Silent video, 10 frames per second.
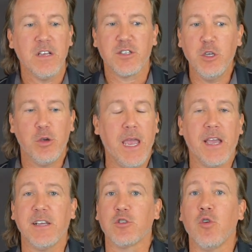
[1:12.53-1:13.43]
So you
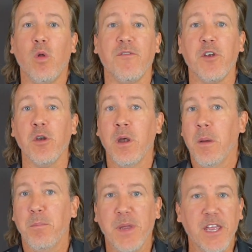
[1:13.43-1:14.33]
can't control if you're
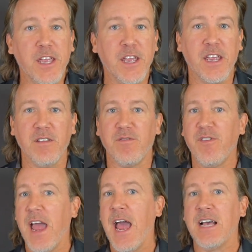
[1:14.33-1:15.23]
big and
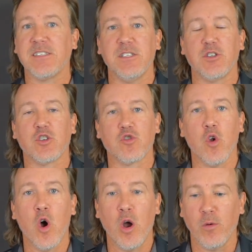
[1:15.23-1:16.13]
fast and
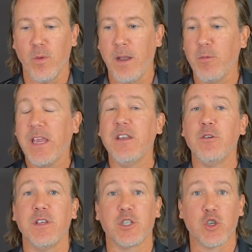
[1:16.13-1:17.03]
strong, right? We can do
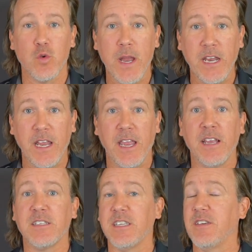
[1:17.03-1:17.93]
the
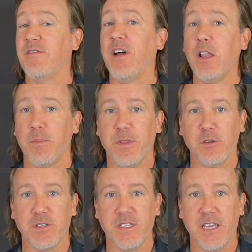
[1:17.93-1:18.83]
training to develop
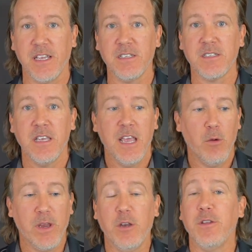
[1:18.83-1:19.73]
those things, and
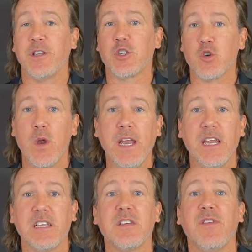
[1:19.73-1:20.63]
we can do the
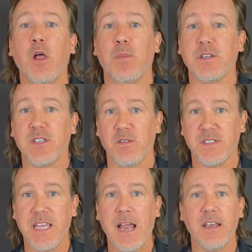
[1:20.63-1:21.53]
training to develop ourselves
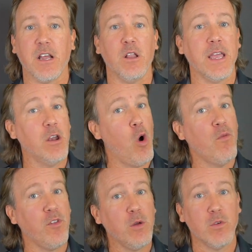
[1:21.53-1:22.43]
technically, and
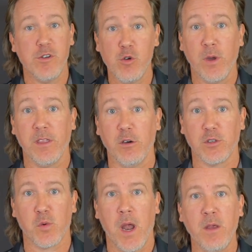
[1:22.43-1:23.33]
hopefully we're doing
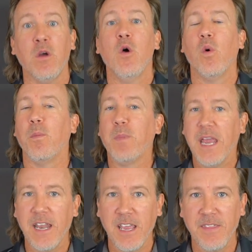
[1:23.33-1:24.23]
those, right? We're
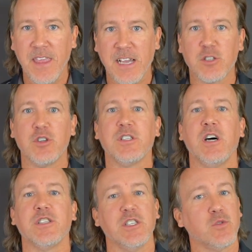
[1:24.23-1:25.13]
getting in the extra
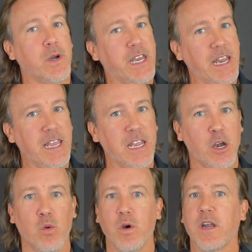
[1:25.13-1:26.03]
touches, we're getting in
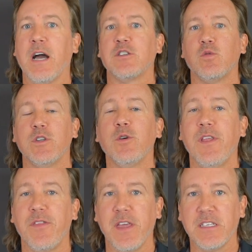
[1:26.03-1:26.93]
our workouts, we're doing
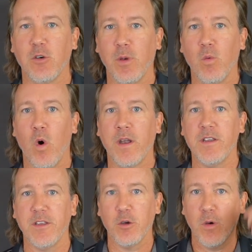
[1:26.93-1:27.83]
the things that we want to
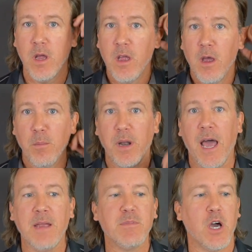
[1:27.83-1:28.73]
do. But
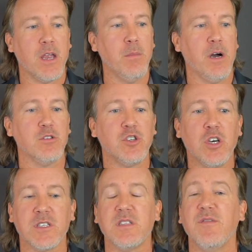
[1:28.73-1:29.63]
I'm talking about
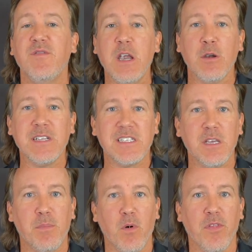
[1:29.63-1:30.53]
just the very
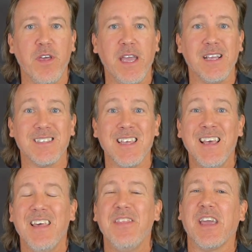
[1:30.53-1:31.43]
simple things
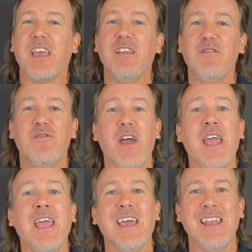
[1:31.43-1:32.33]
that
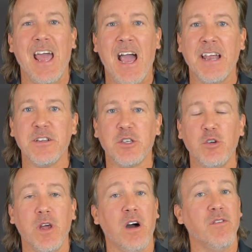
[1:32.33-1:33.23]
convey an
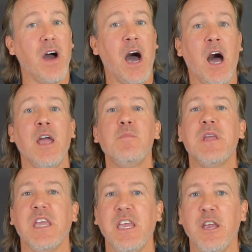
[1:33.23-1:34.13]
attitude of, I'm
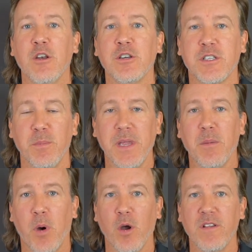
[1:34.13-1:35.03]
here to be a
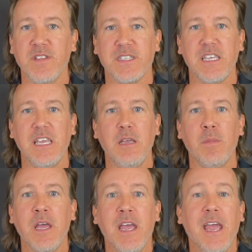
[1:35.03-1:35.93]
part of the team
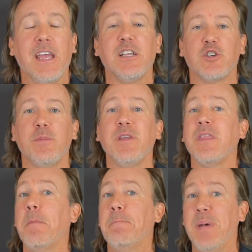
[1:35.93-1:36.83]
and contribute
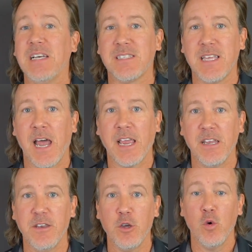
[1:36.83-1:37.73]
the best that I
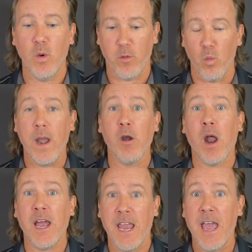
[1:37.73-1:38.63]
can do with where
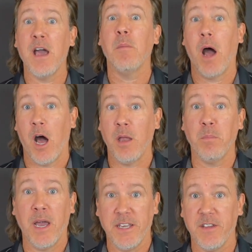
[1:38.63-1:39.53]
I am on
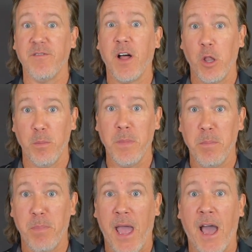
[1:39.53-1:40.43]
my
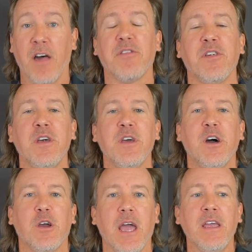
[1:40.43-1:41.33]
development path,
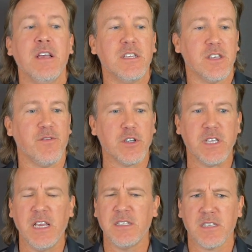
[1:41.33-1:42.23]
okay? So the first
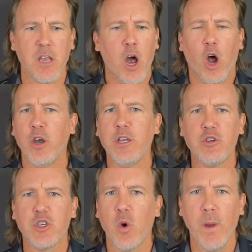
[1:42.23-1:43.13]
thing is, are you
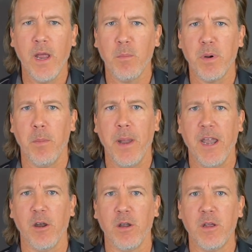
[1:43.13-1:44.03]
showing up
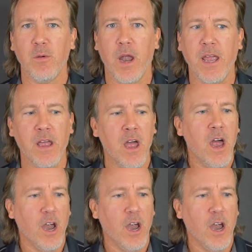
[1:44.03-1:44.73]
prepared, right?